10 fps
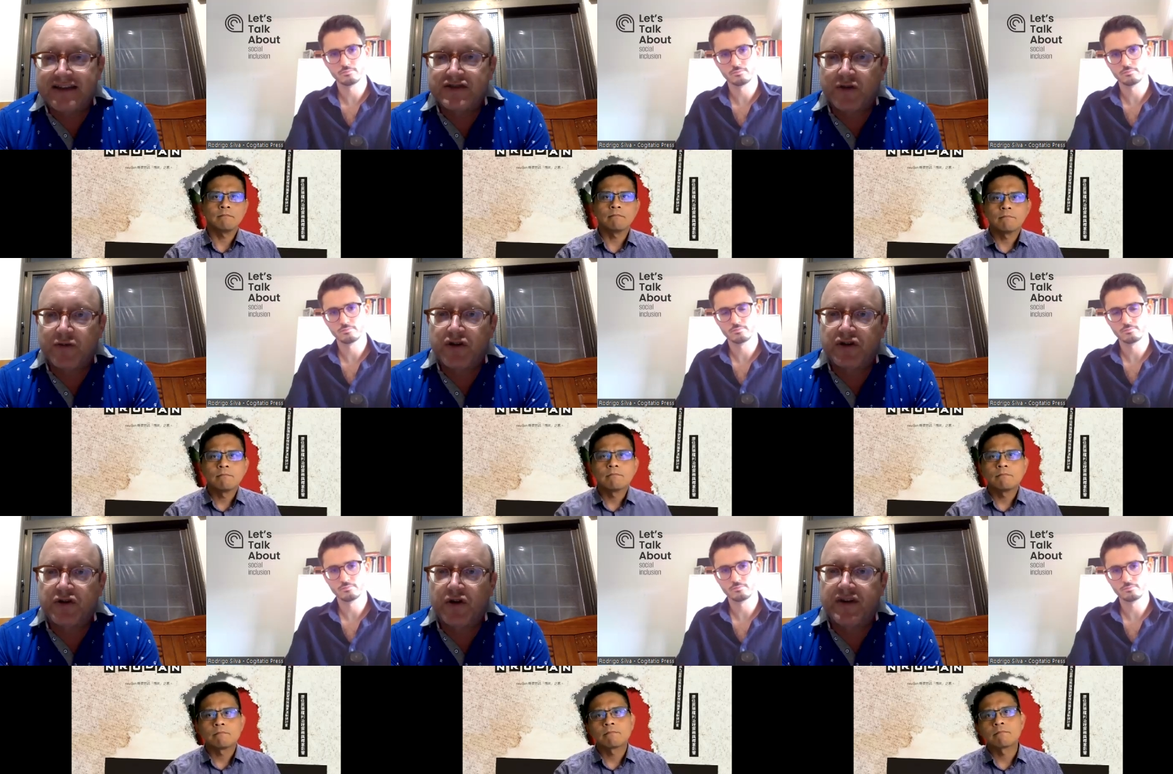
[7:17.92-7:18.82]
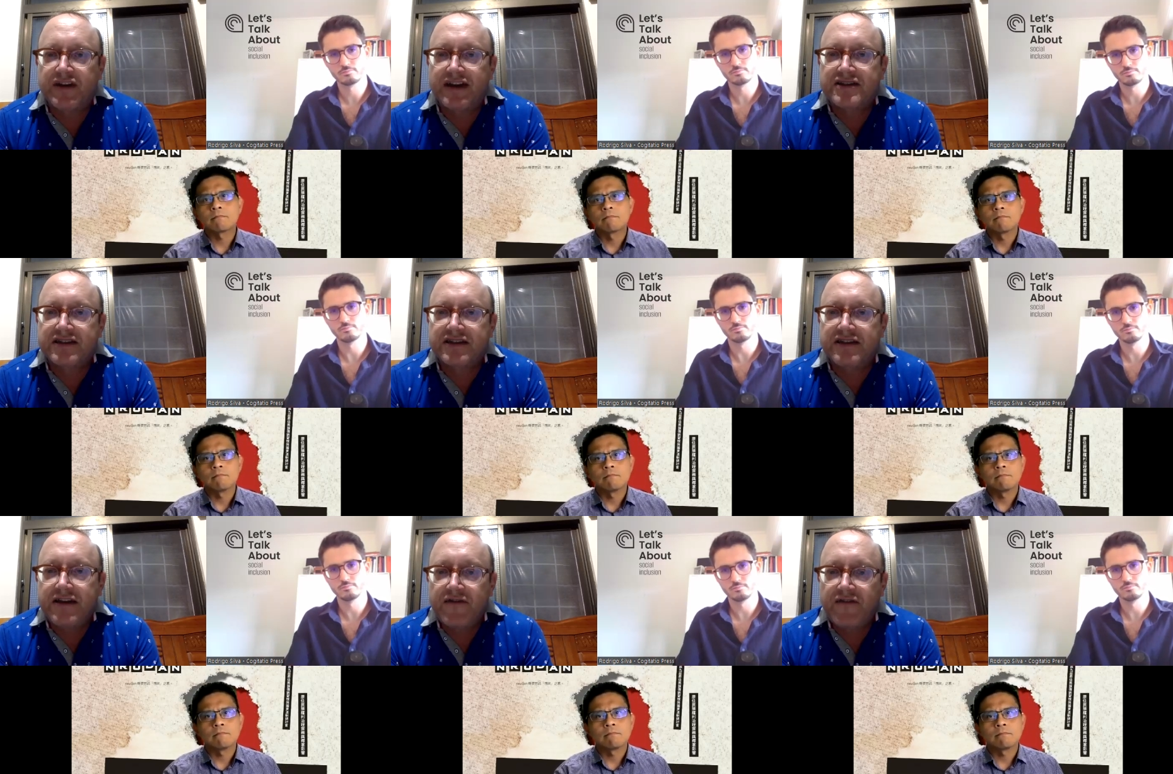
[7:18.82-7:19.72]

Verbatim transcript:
Speaker 1: discriminatory, they actually